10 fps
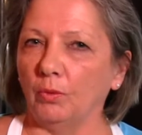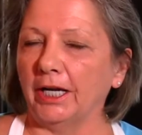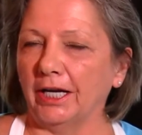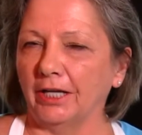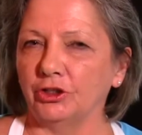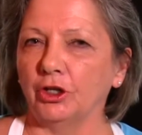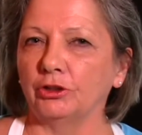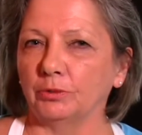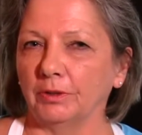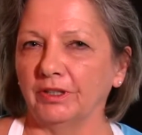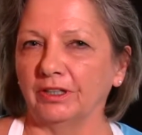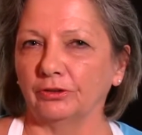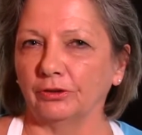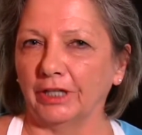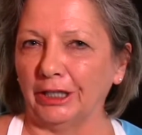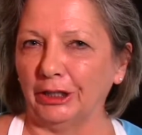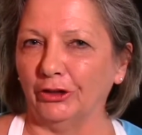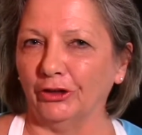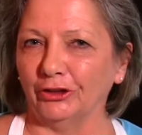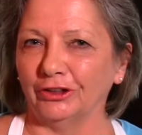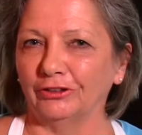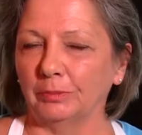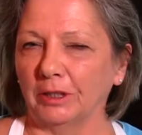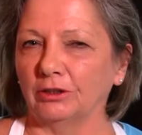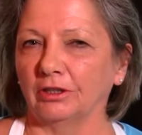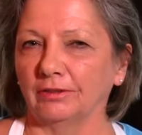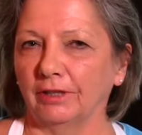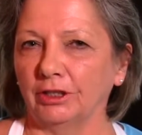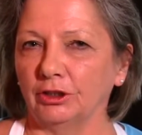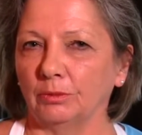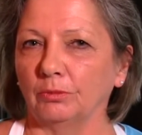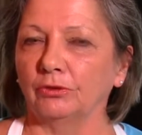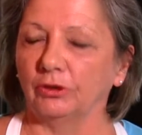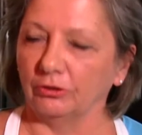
way I judge when things are getting cooked, especially vegetables.